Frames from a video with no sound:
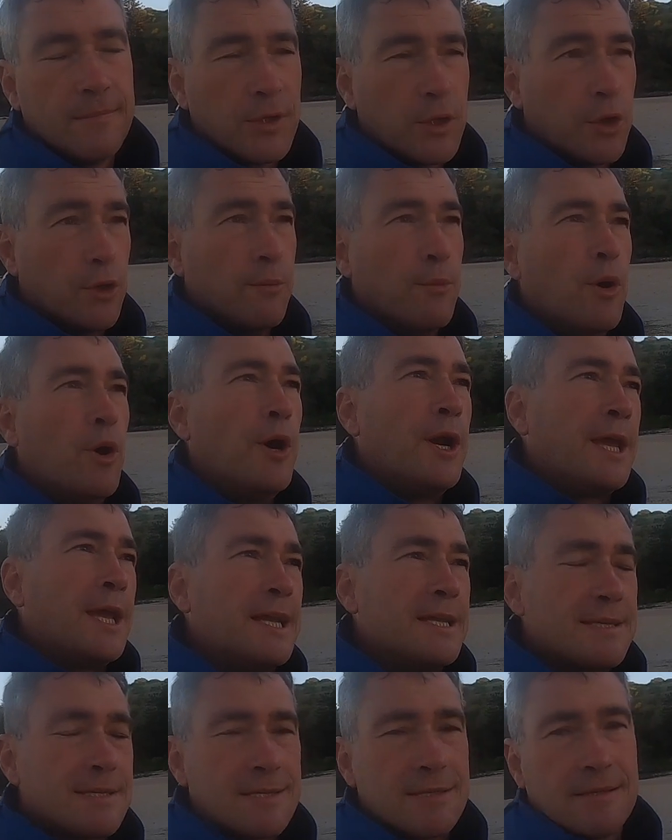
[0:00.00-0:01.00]
Good morning,
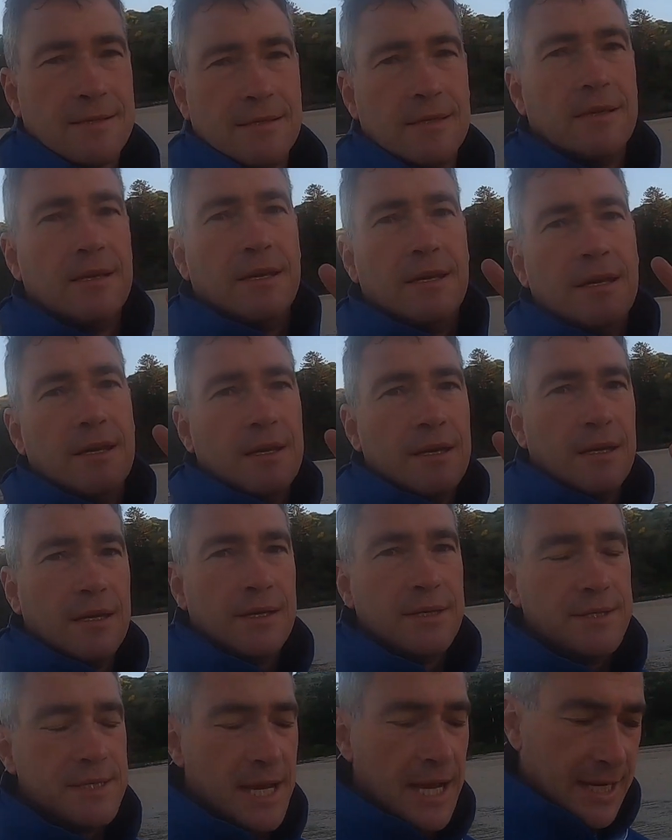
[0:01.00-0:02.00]
it's
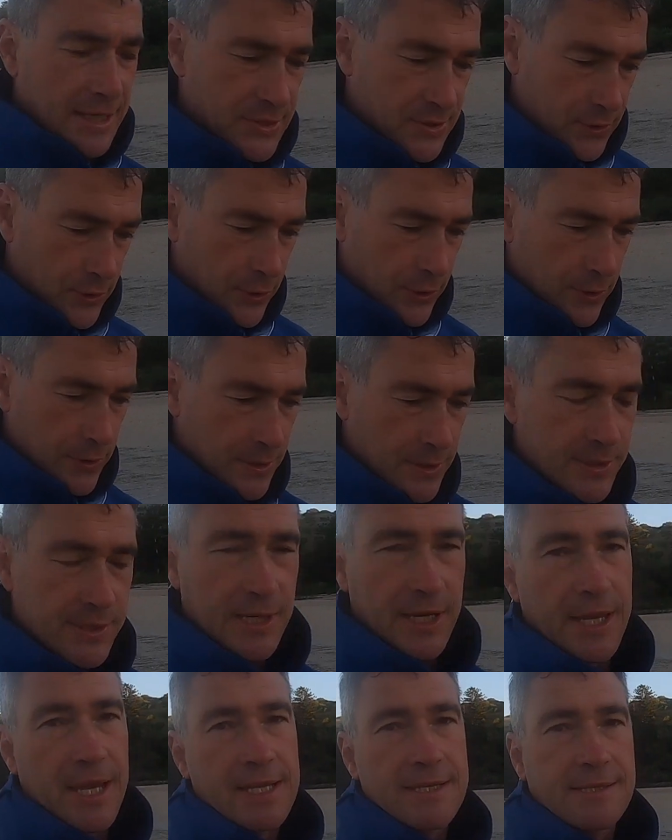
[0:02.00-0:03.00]
day 2. So
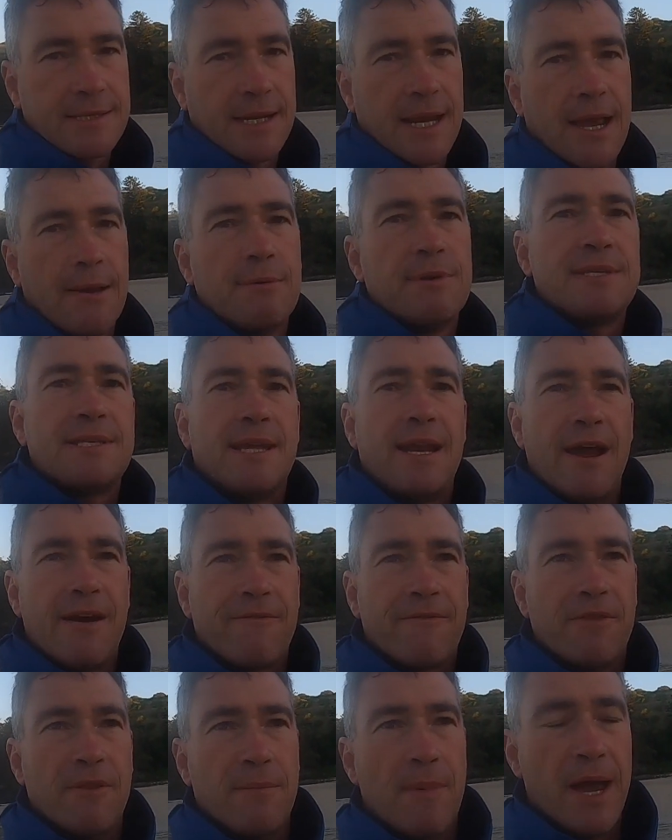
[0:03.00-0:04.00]
yesterday we set out
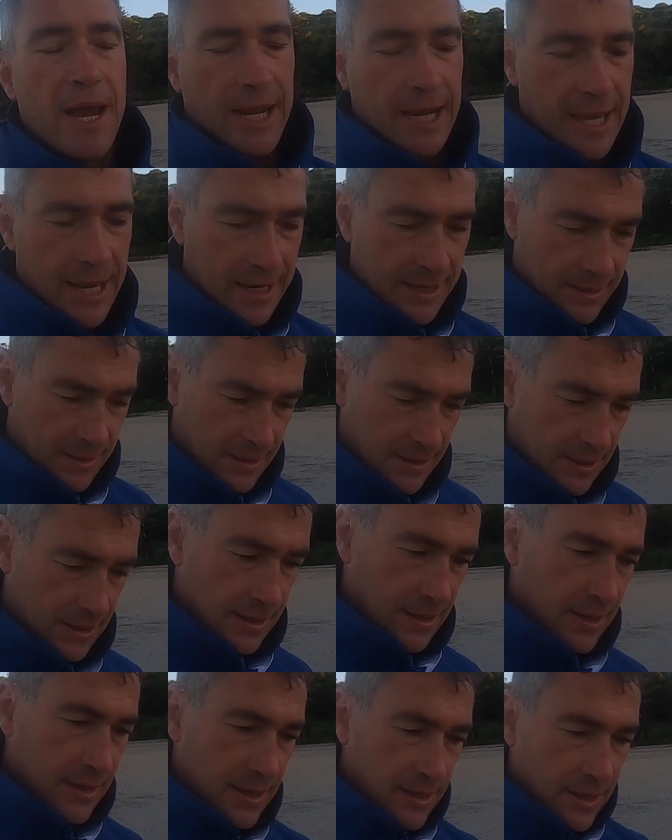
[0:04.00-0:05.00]
from the mainland
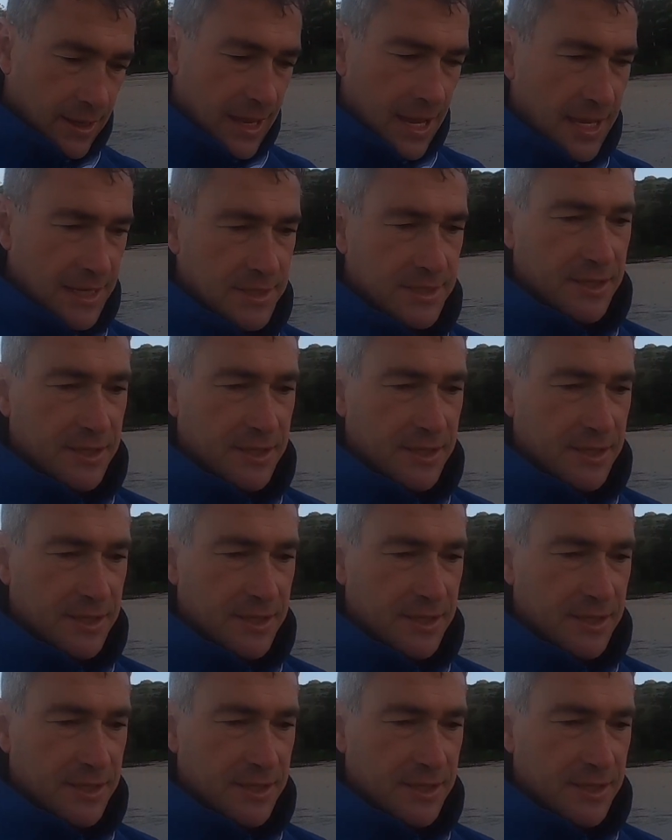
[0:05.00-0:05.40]
out